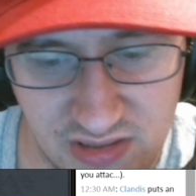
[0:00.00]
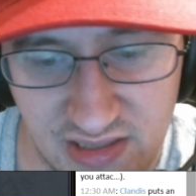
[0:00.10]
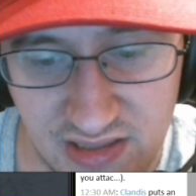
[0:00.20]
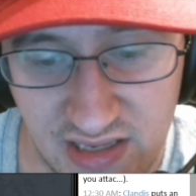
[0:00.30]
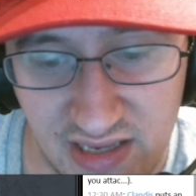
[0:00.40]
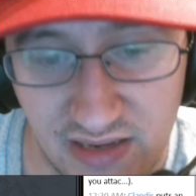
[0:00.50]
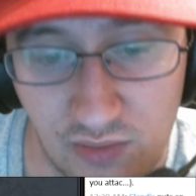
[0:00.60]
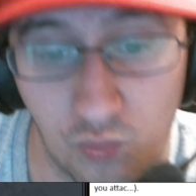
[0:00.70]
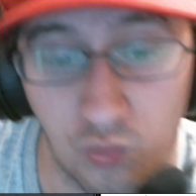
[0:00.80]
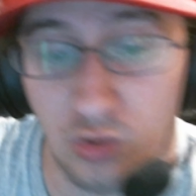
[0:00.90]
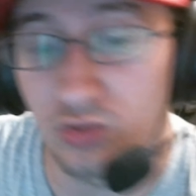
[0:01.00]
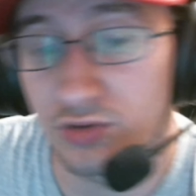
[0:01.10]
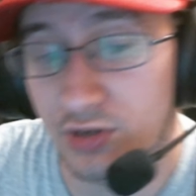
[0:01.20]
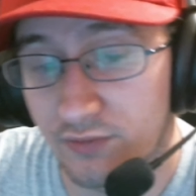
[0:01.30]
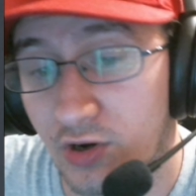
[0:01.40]
in a world
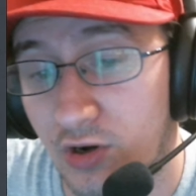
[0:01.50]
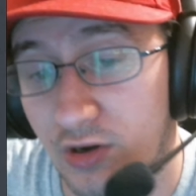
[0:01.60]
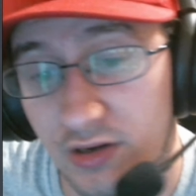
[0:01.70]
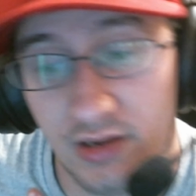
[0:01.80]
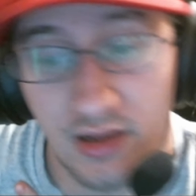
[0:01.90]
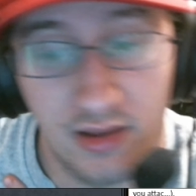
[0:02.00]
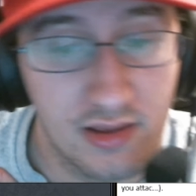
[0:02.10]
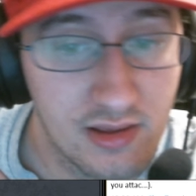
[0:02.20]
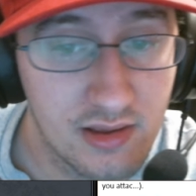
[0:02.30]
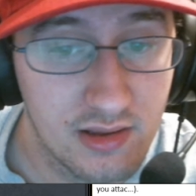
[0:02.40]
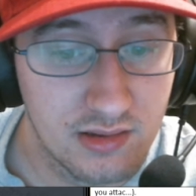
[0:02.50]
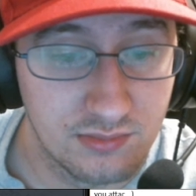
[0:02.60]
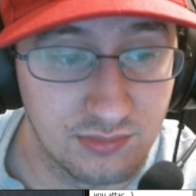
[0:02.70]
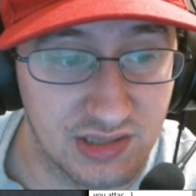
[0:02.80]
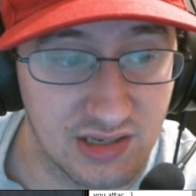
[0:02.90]
of hurt
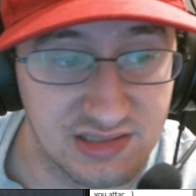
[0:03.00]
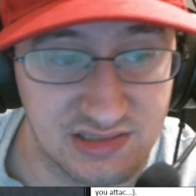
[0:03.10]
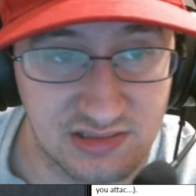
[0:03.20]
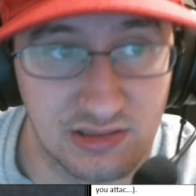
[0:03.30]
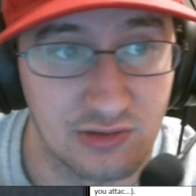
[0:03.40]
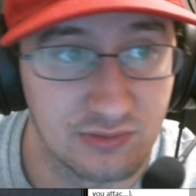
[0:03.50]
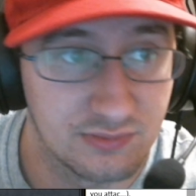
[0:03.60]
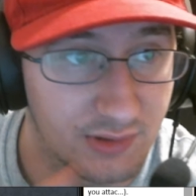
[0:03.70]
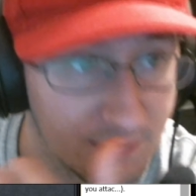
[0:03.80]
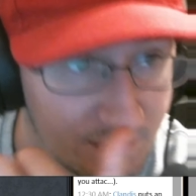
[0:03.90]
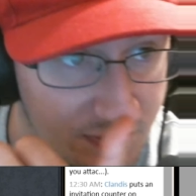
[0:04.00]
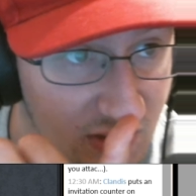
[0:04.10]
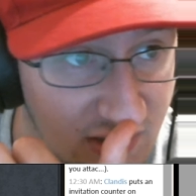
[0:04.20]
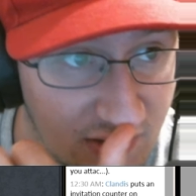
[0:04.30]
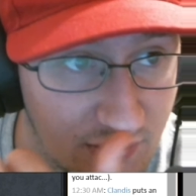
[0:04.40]
because
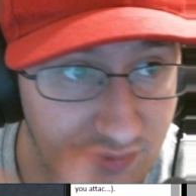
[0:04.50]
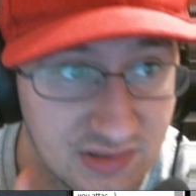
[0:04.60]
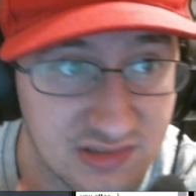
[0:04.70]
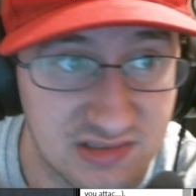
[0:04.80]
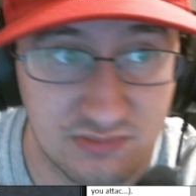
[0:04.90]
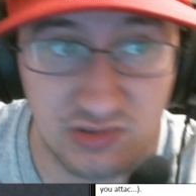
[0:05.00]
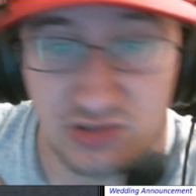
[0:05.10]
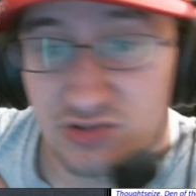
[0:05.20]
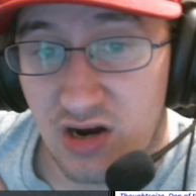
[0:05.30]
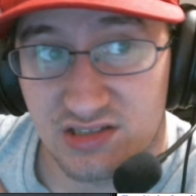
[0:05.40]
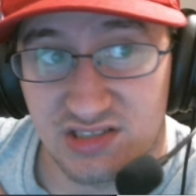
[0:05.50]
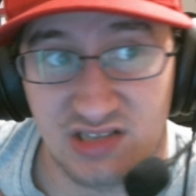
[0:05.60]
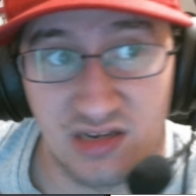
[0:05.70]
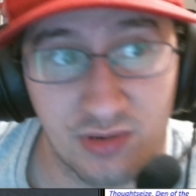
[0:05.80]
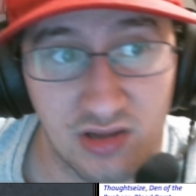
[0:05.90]
this Crocs is
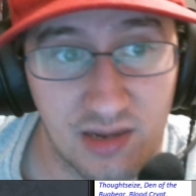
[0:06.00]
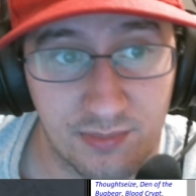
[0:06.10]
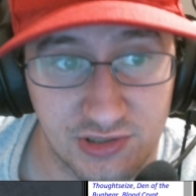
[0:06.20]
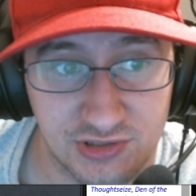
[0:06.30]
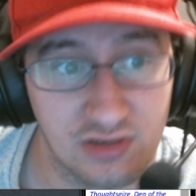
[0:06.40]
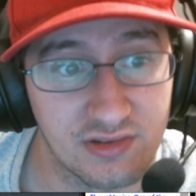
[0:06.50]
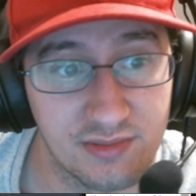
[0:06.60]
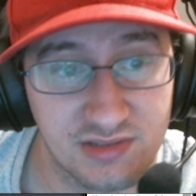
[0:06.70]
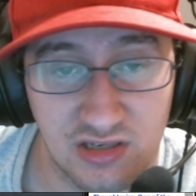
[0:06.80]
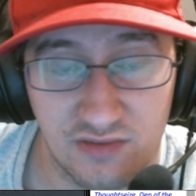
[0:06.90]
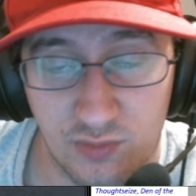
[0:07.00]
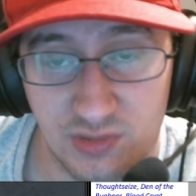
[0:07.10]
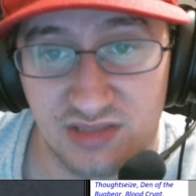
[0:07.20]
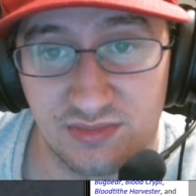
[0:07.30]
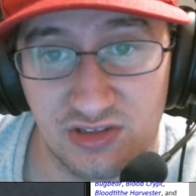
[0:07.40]
going to put a lot of pressure on them. It's going to
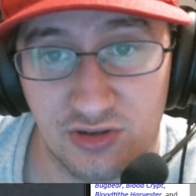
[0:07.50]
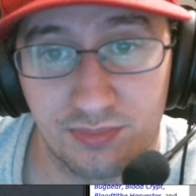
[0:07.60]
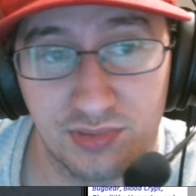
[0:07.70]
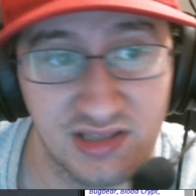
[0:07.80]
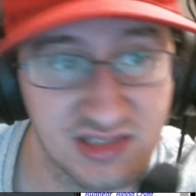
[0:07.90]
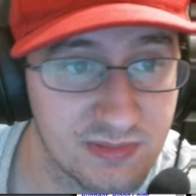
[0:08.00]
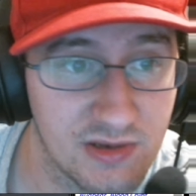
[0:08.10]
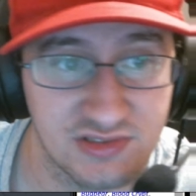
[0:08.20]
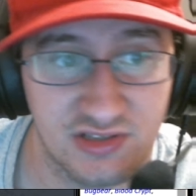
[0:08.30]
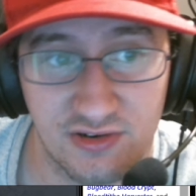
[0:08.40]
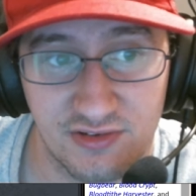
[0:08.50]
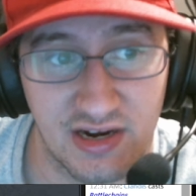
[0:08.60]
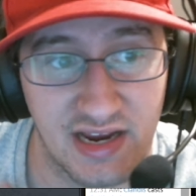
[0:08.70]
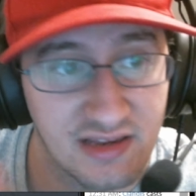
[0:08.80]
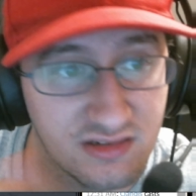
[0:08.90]
force them to either play the spells that are in their
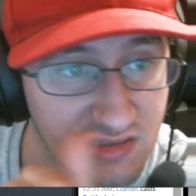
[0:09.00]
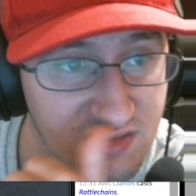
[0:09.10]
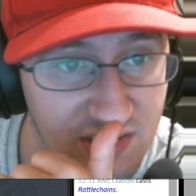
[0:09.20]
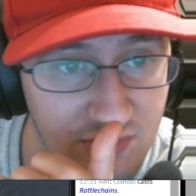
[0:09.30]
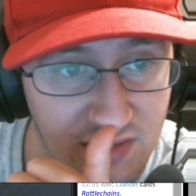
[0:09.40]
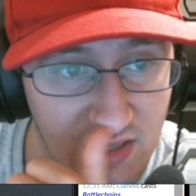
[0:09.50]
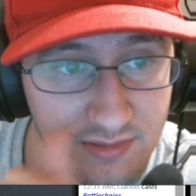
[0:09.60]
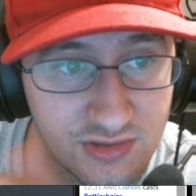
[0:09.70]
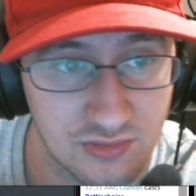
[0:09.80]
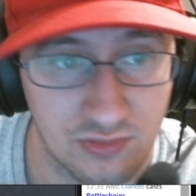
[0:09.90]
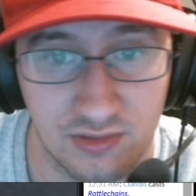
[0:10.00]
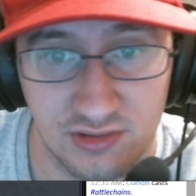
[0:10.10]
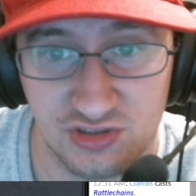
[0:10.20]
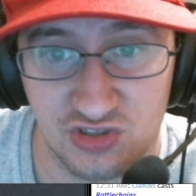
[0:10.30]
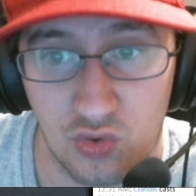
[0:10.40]
hand and take 3 damage,
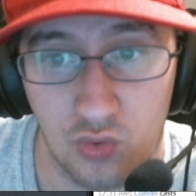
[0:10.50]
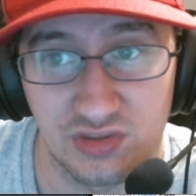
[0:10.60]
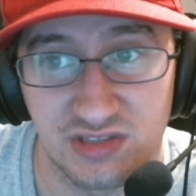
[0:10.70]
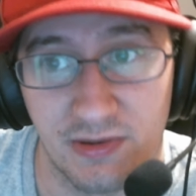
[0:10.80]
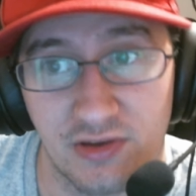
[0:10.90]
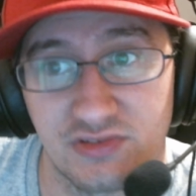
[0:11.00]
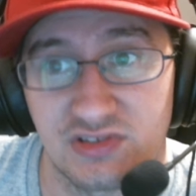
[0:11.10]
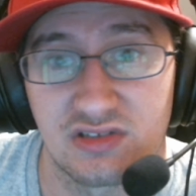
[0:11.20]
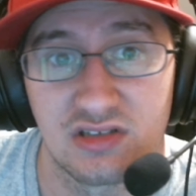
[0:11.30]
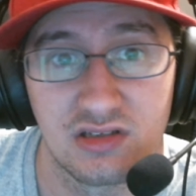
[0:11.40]
or just hold spells,